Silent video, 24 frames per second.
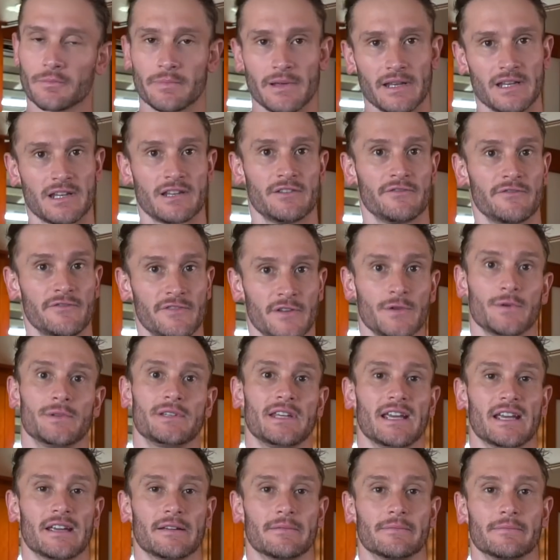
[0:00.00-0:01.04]
bit
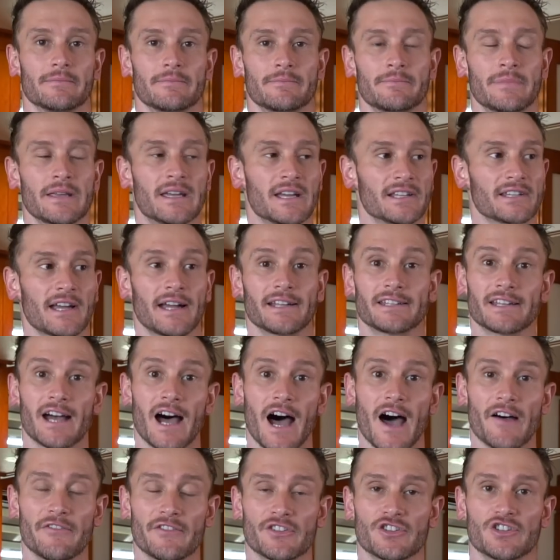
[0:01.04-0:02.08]
confusing because
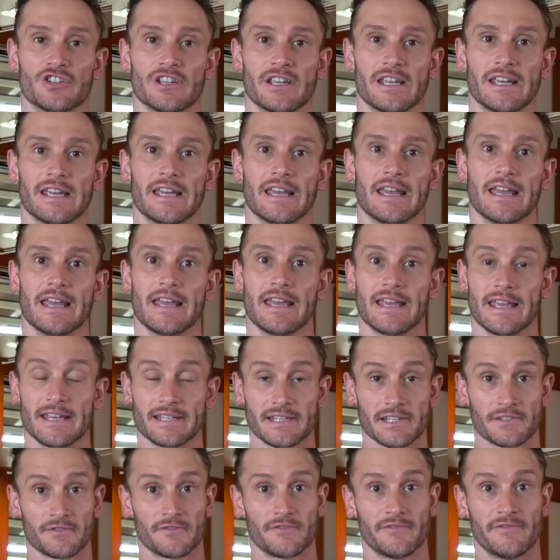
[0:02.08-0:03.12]
autophagy is
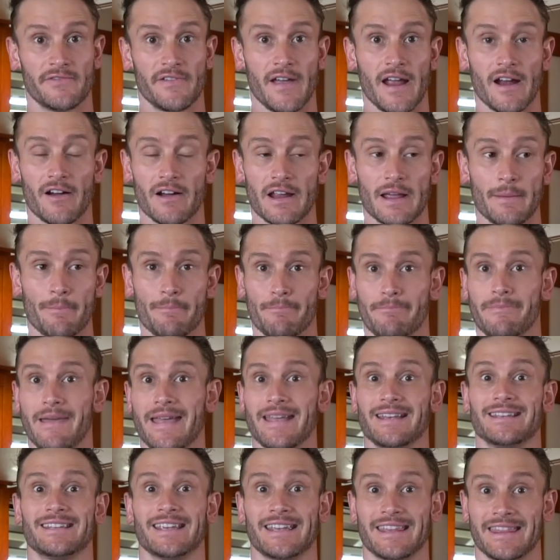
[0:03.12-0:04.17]
this very
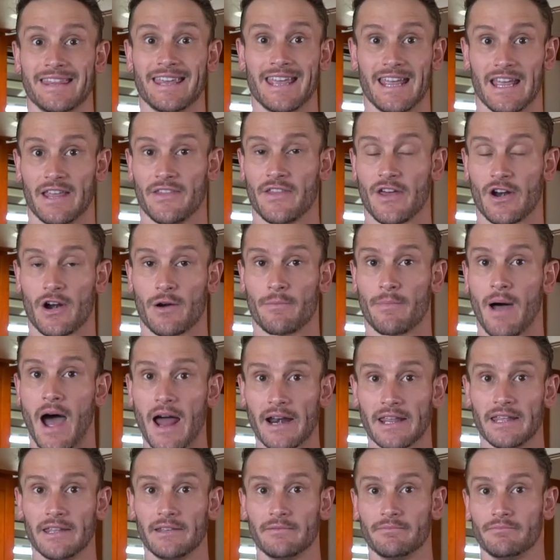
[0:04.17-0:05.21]
amazing thing that our
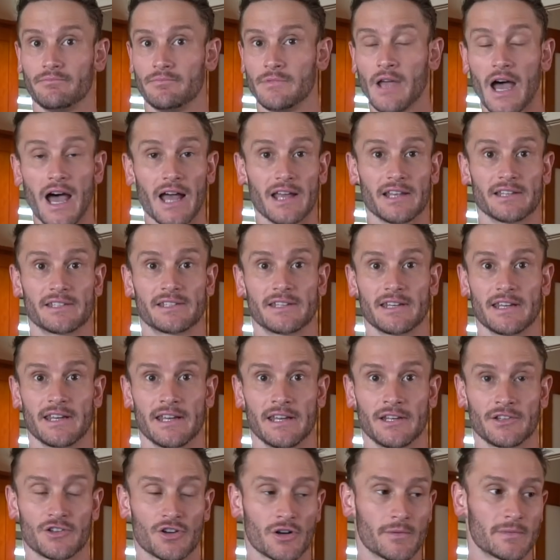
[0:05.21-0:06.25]
body does
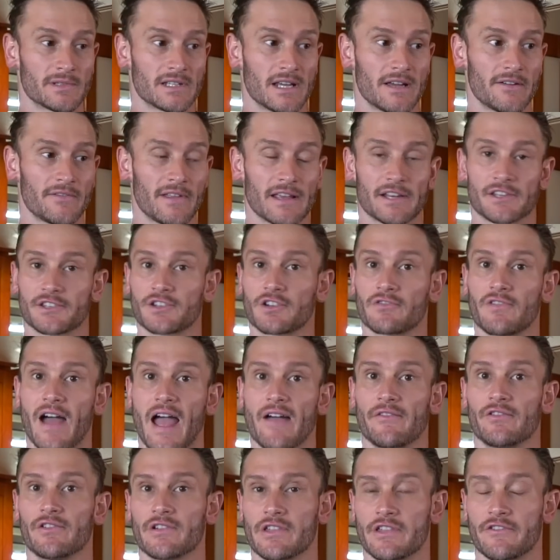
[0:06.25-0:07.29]
in terms of like
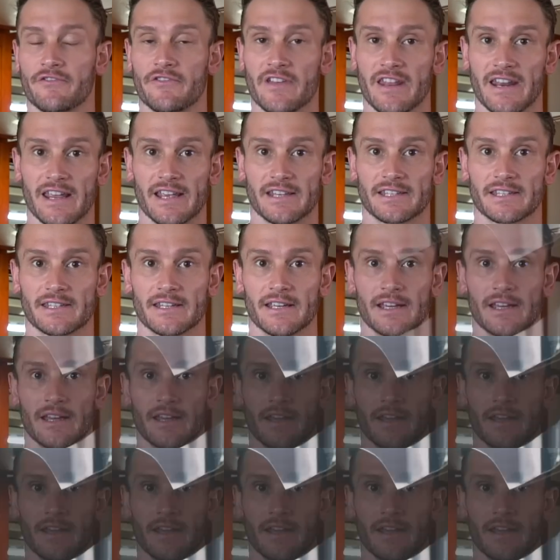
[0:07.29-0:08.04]
survival of the fittest.